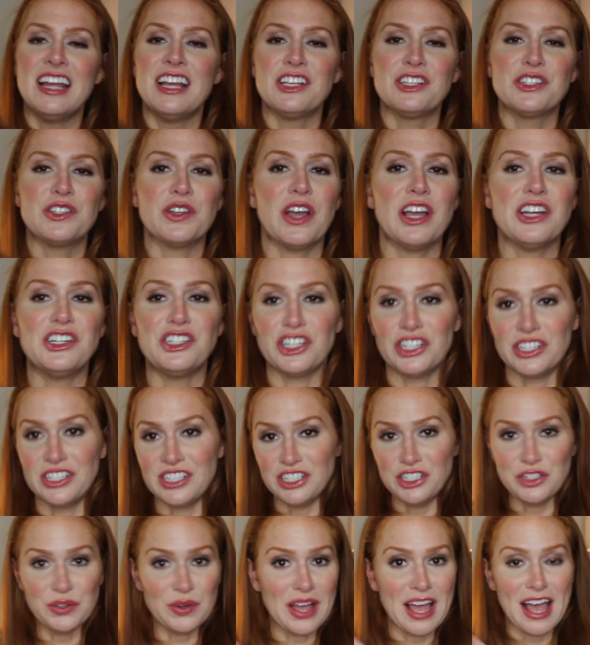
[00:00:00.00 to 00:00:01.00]
So I
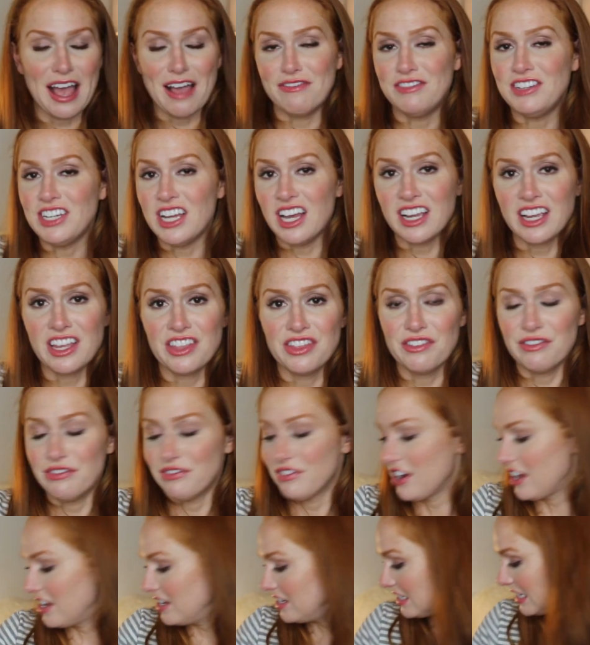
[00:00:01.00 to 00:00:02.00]
just do a half tuck in the
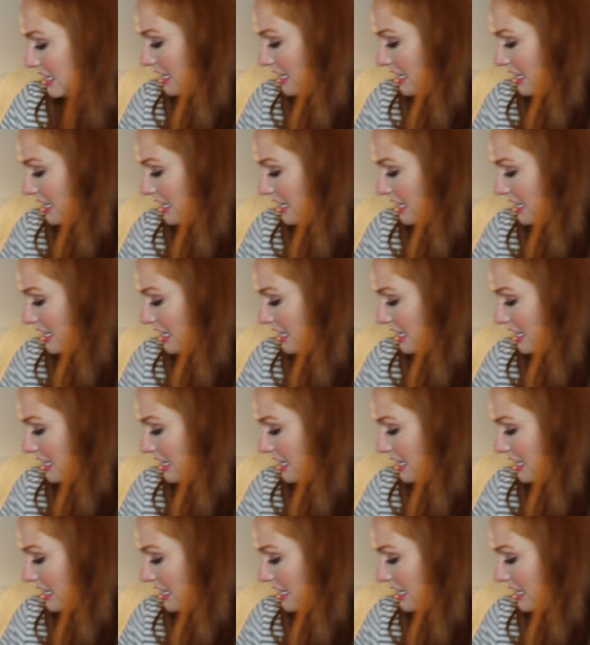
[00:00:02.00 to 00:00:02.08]
front